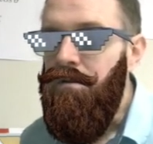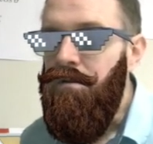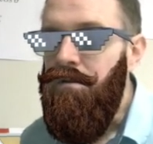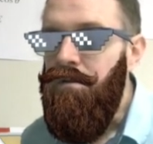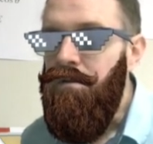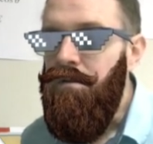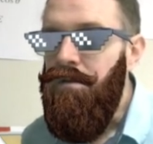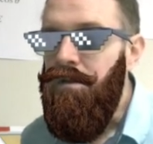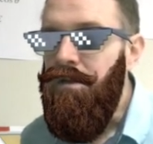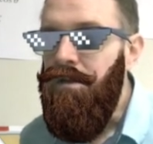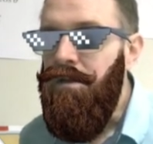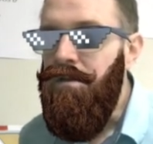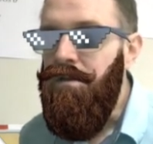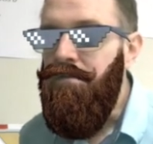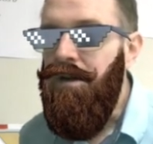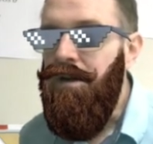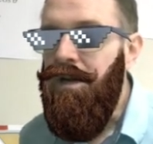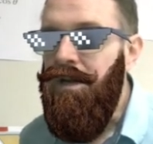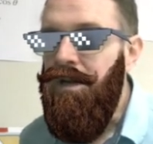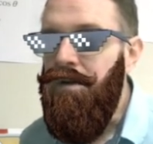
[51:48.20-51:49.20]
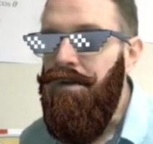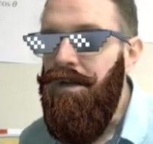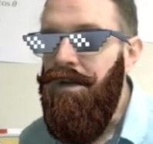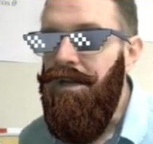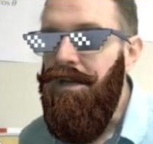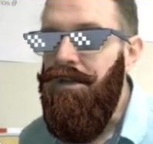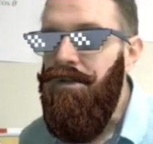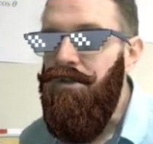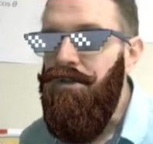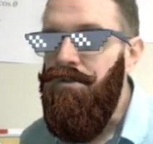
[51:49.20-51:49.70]
E divided by
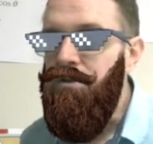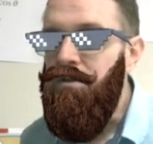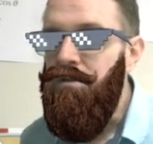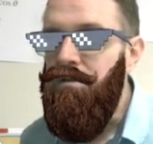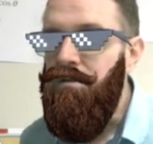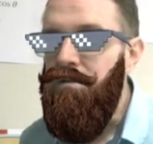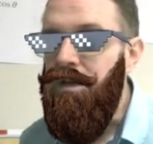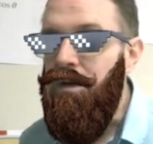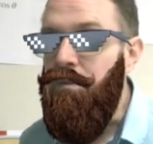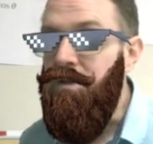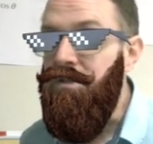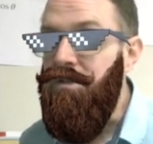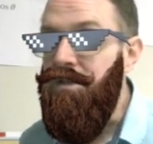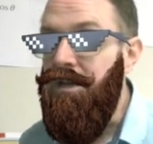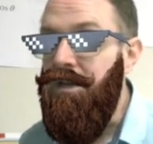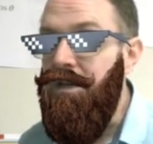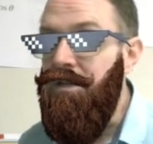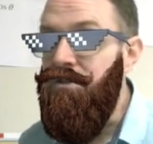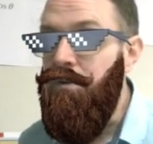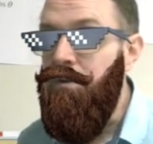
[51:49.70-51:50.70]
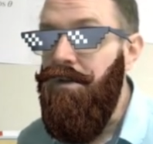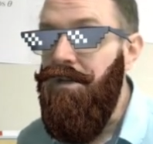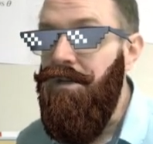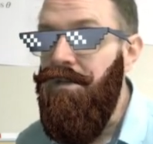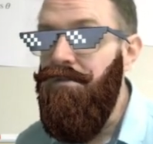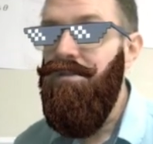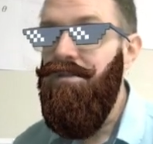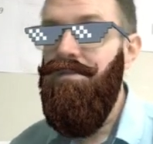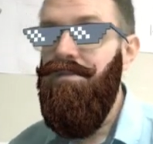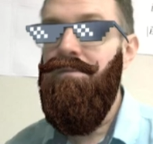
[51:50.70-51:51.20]
H. Now, which H do I
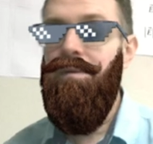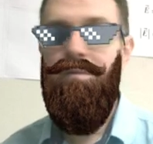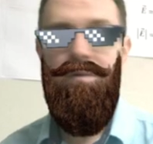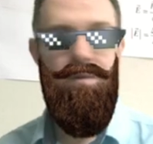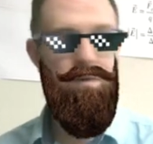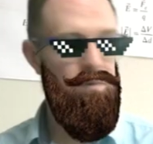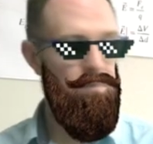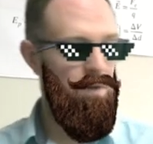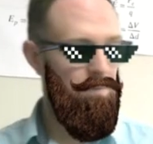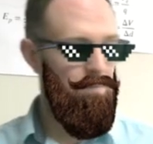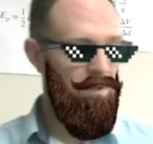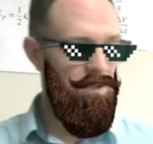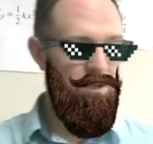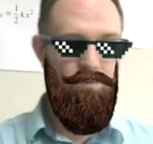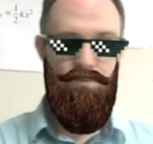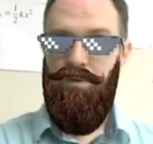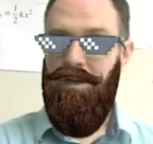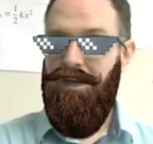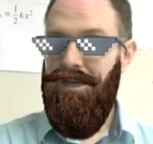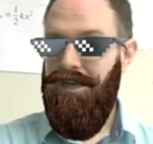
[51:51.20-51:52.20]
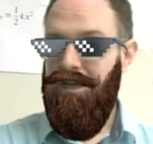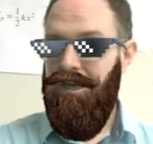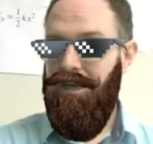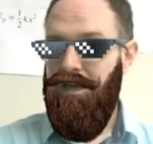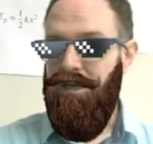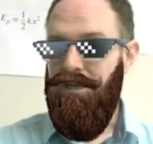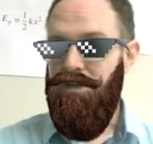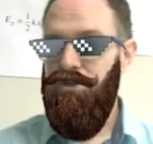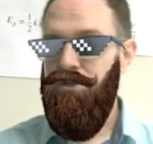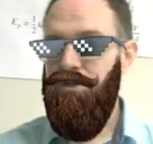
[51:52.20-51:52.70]
use? So remember, you want to pick the right
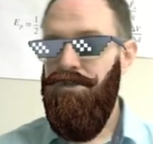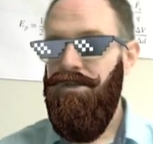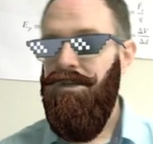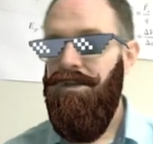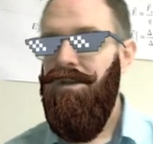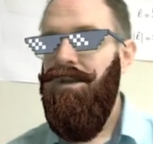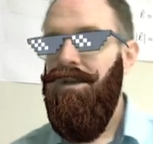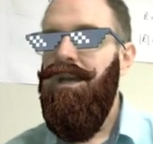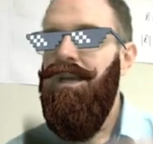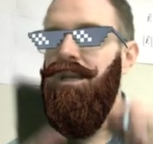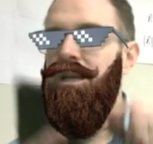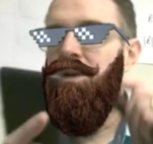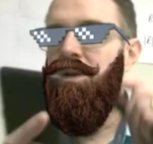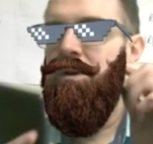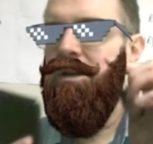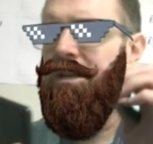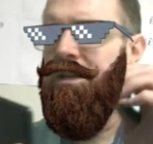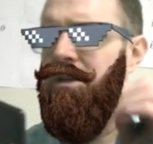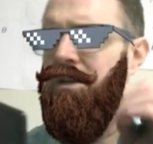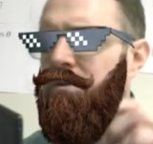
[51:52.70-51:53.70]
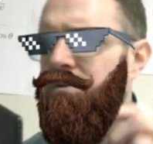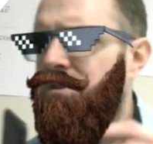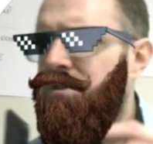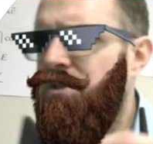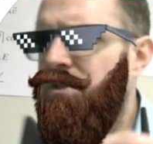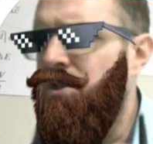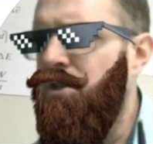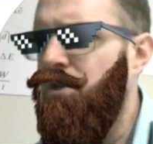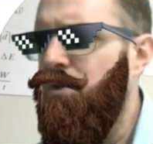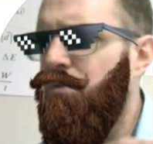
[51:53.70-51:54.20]
H. And you want to use
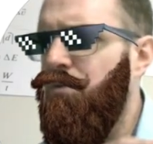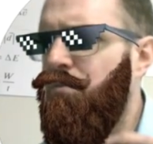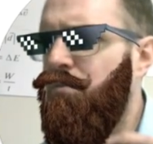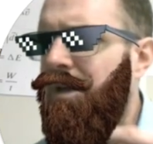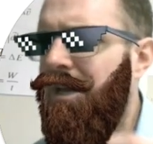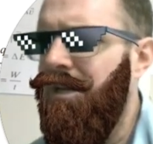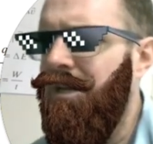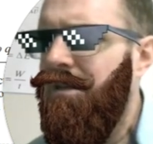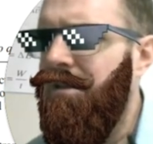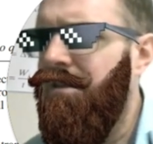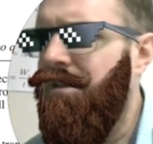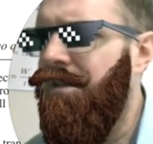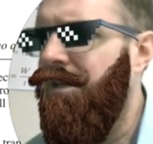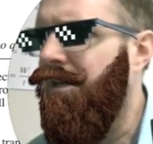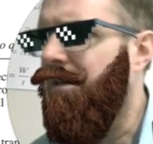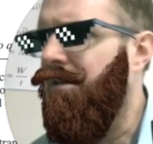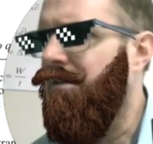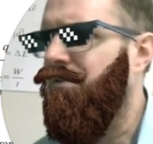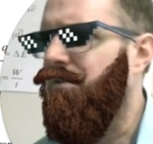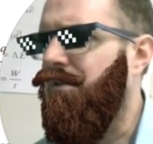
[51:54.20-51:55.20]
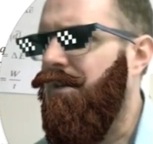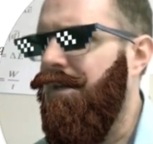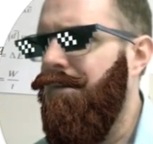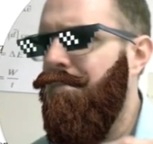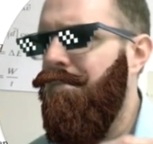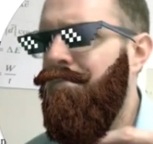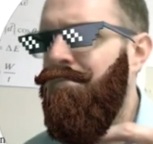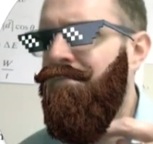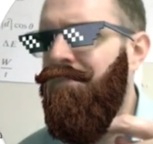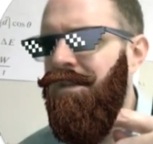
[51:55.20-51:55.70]
too many things,
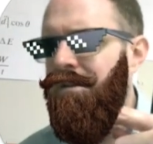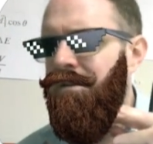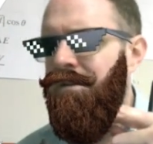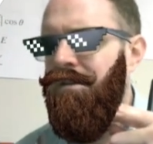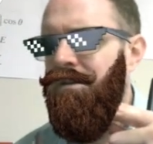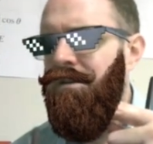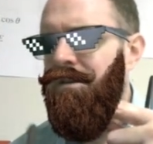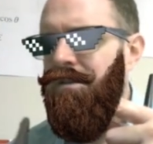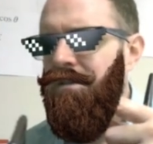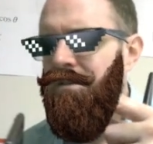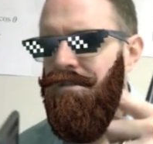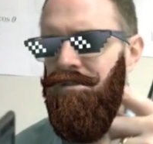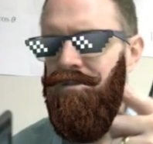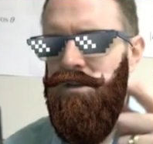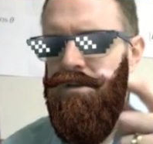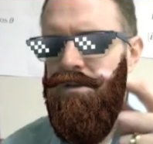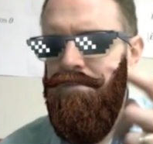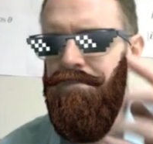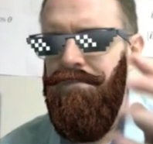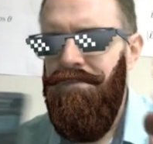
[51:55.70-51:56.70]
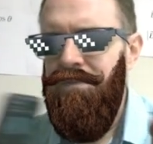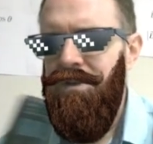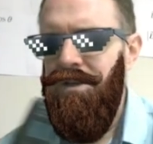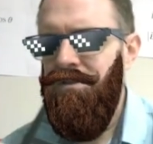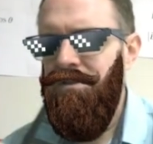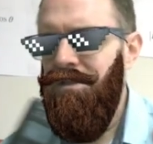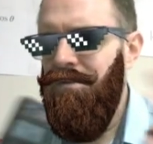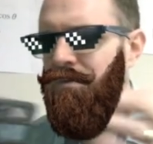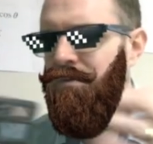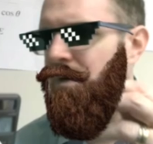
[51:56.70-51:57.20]
right? So there
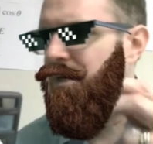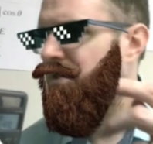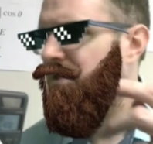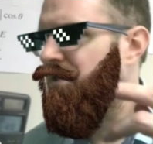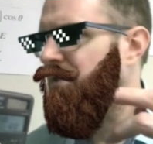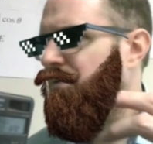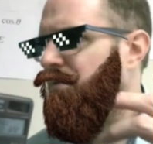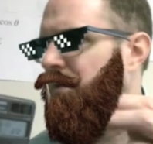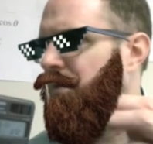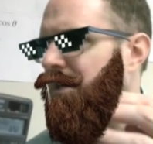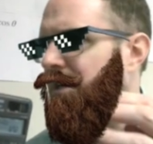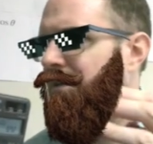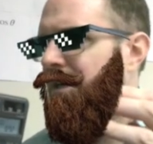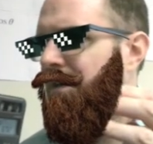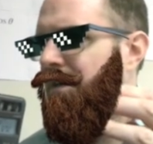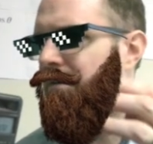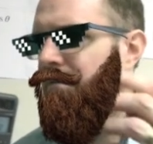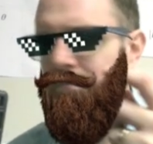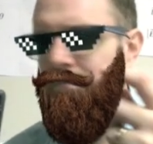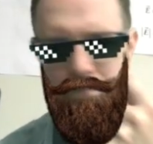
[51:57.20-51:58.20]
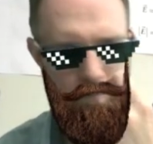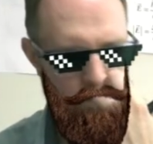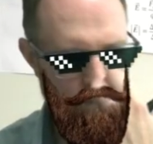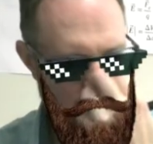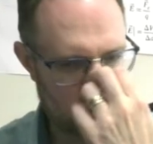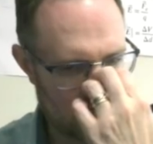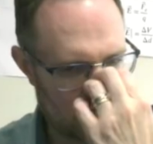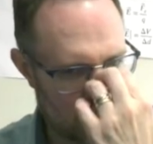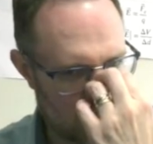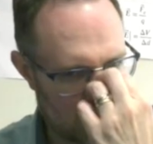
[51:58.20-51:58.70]
are some questions where like,
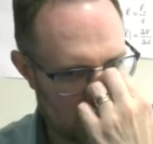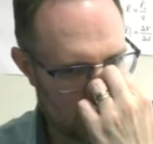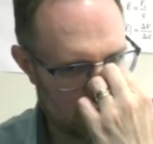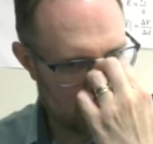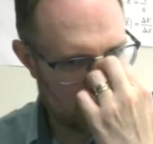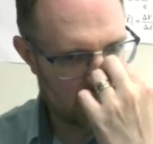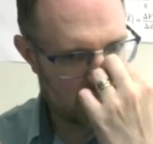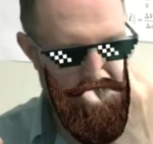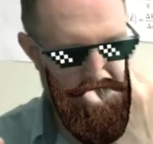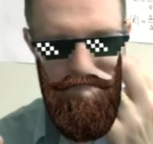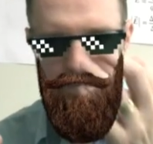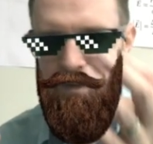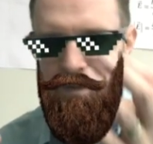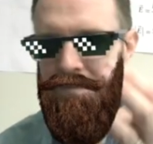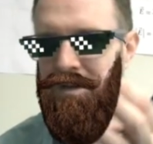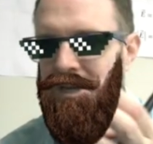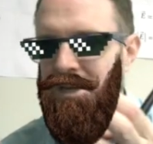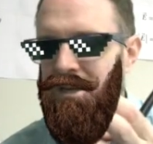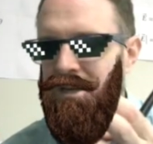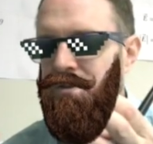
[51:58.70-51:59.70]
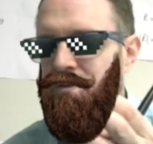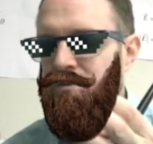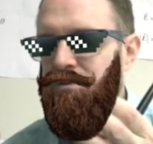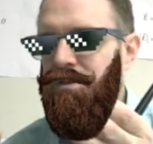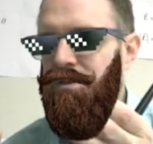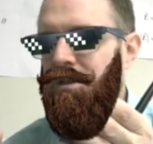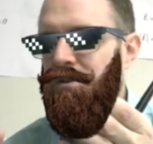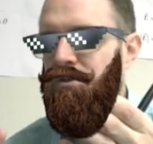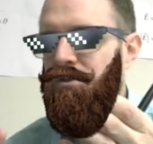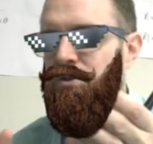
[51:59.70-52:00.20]
oh, maybe I can use
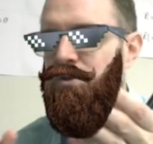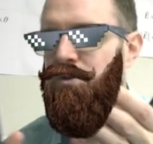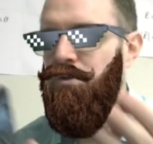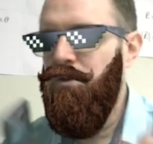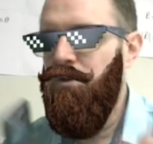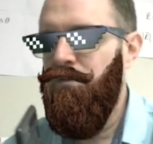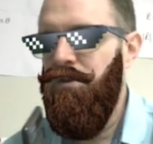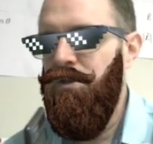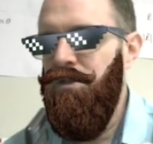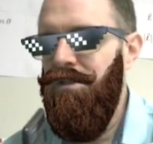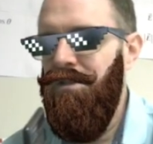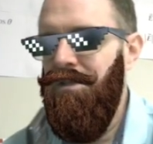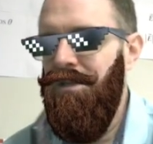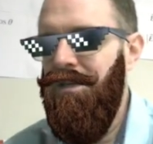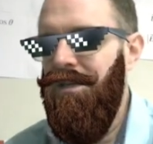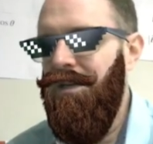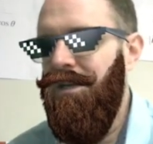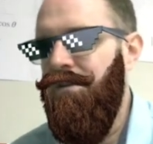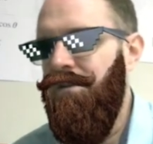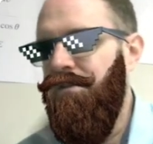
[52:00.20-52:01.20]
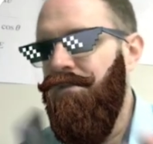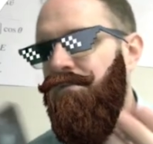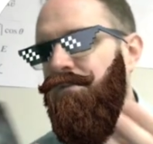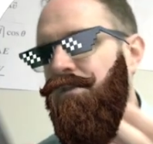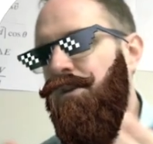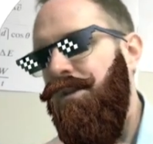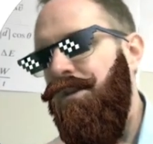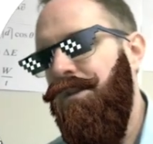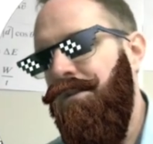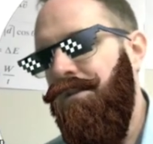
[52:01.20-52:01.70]
the Joule version, then I can
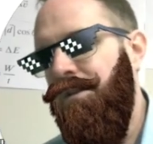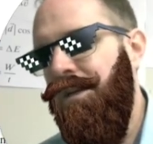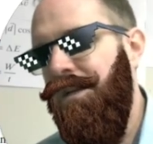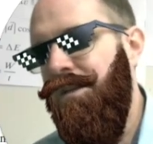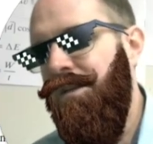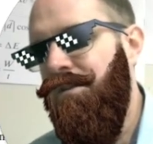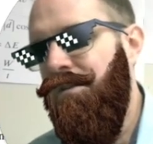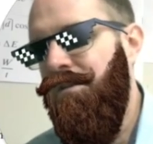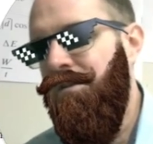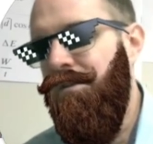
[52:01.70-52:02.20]
convert it later